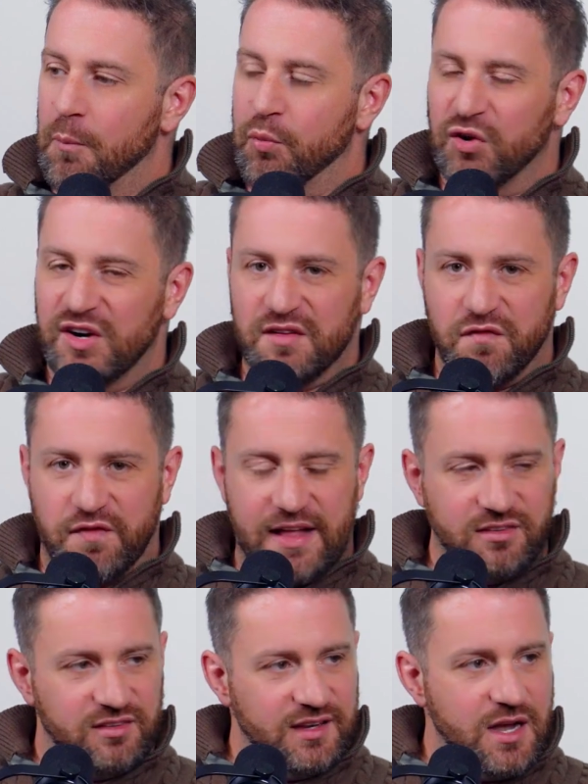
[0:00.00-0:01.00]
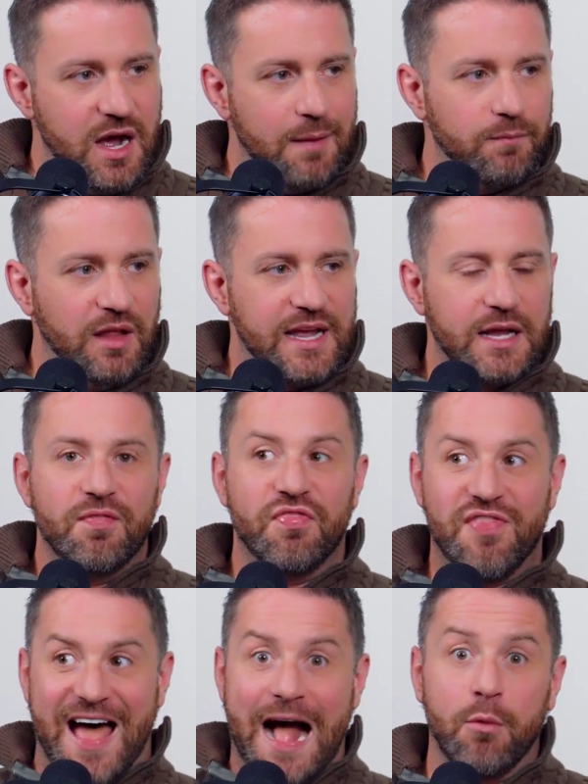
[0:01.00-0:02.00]
putting fencing up. Like,
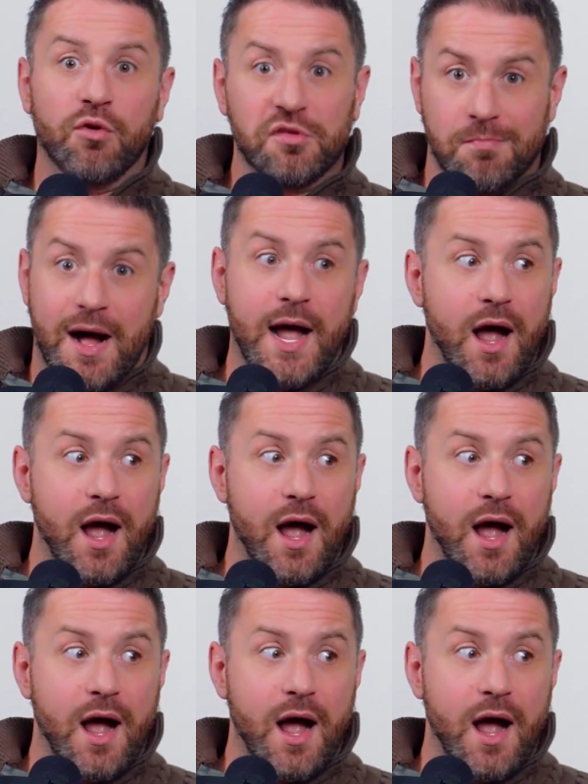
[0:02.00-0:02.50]
that was my